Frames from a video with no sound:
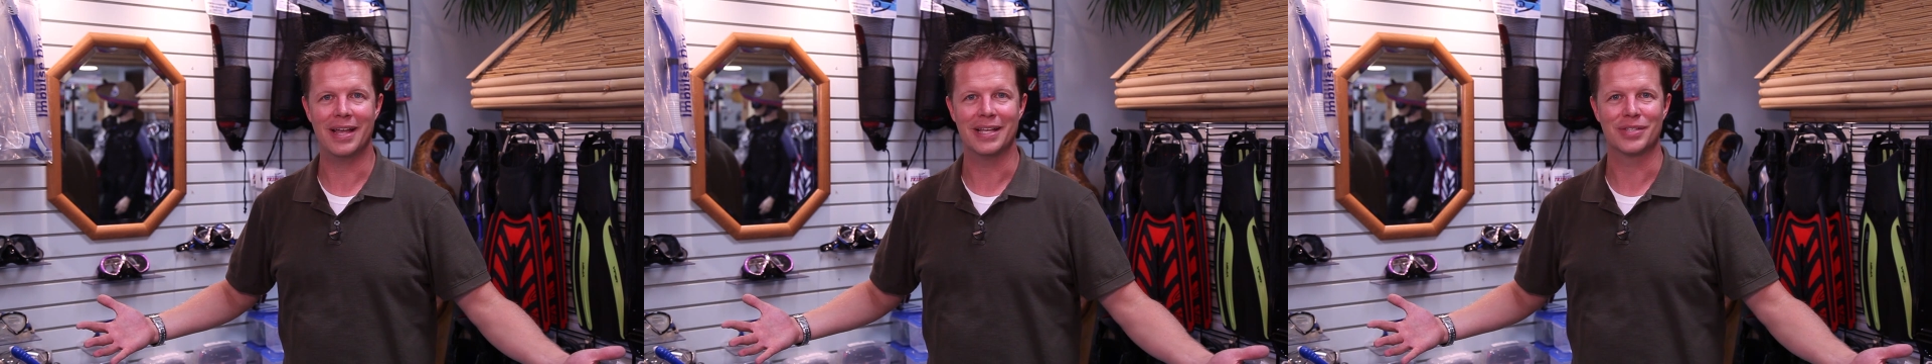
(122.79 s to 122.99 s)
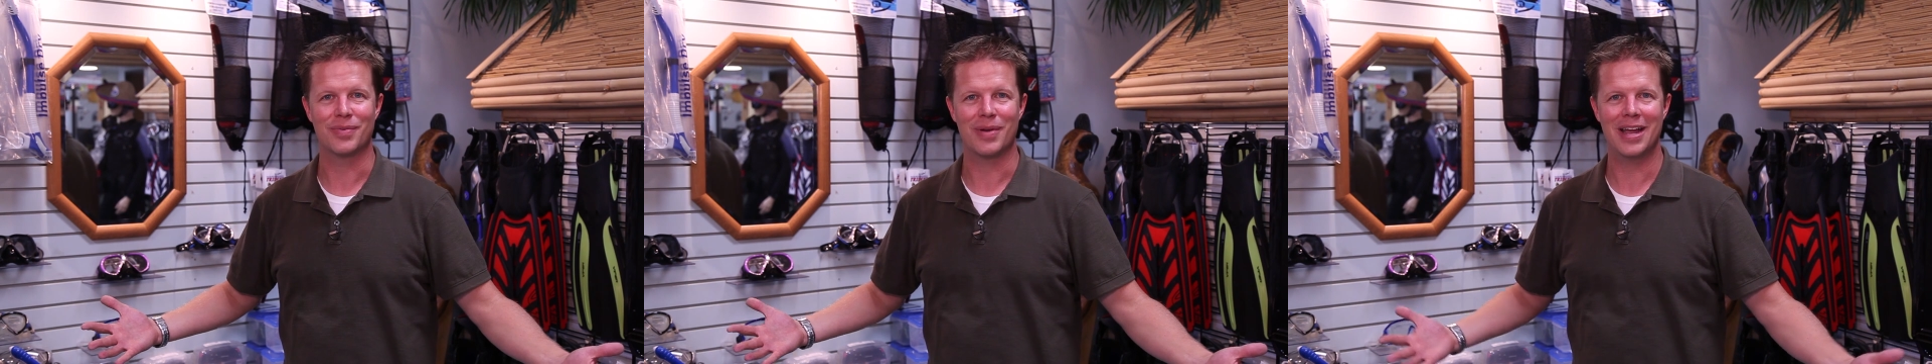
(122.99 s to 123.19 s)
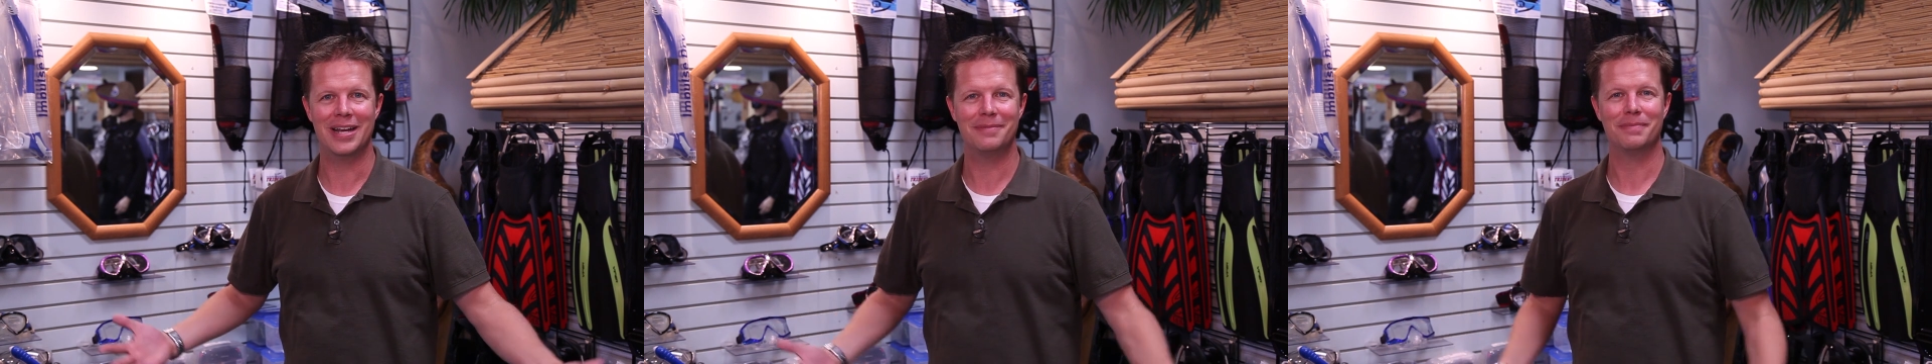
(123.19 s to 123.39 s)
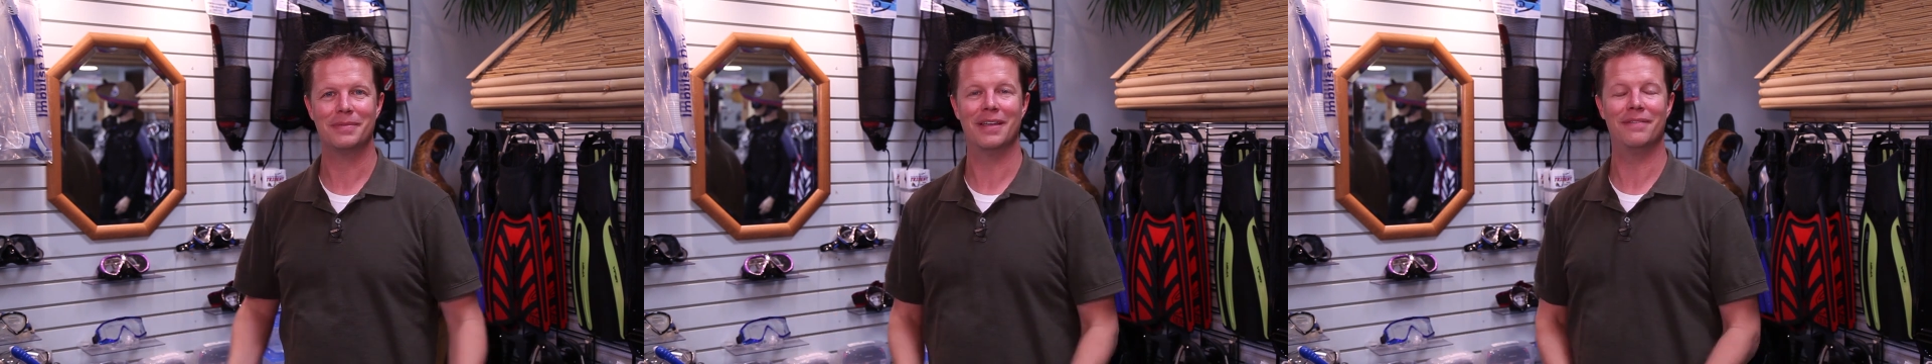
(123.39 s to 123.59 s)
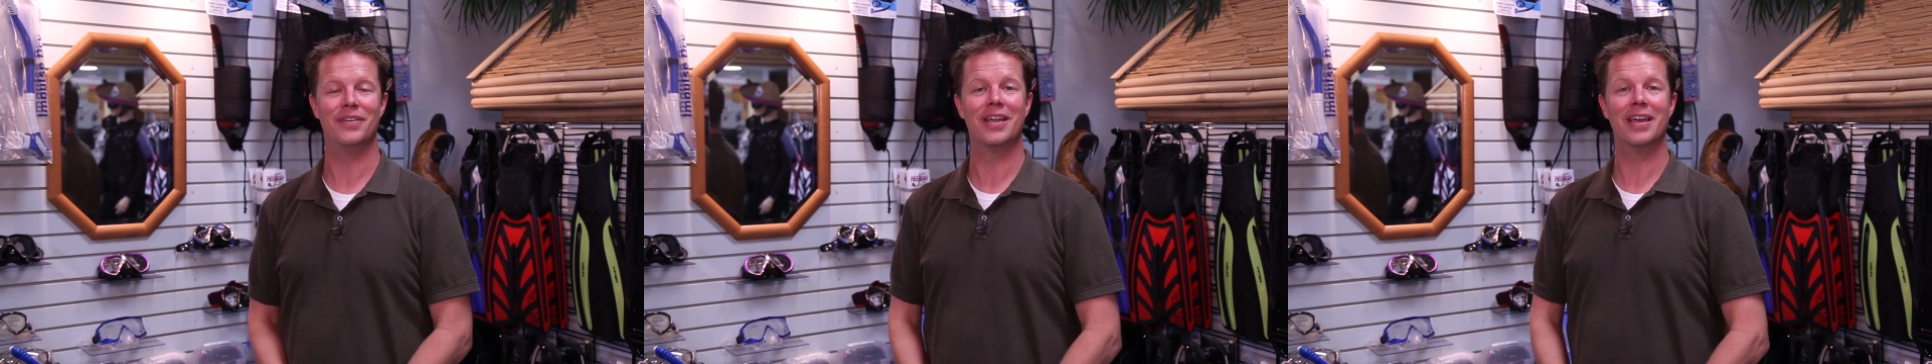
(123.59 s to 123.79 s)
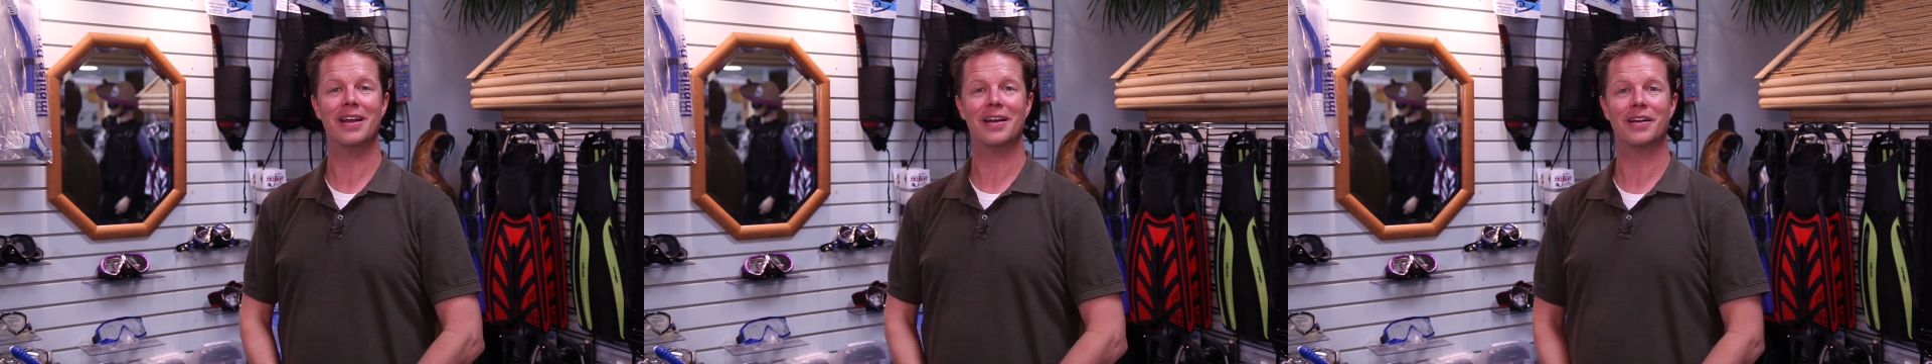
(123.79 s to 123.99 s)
place, right? If you get